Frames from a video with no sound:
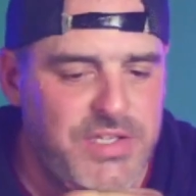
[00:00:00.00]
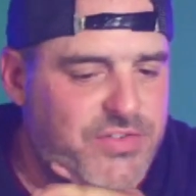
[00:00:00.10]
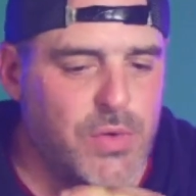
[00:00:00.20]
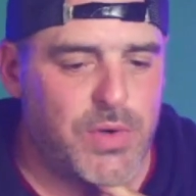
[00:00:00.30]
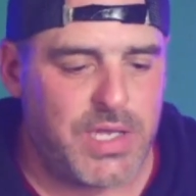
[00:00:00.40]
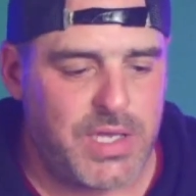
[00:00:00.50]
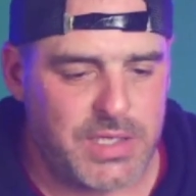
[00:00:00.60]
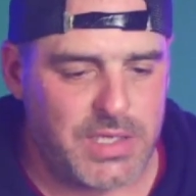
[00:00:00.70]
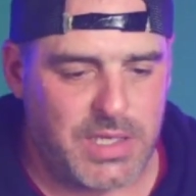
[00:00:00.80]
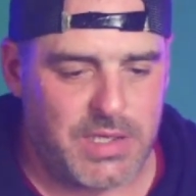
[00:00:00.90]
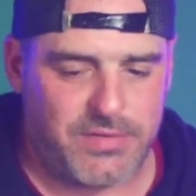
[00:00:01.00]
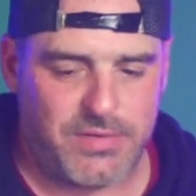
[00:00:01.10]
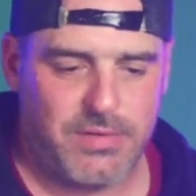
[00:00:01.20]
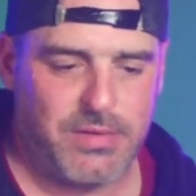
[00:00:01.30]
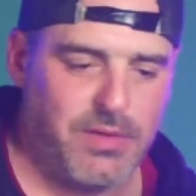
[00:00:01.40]
go ahead and get
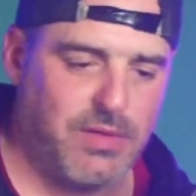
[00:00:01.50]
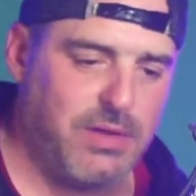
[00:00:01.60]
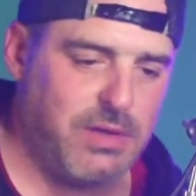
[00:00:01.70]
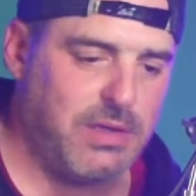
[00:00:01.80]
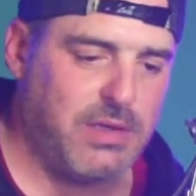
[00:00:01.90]
the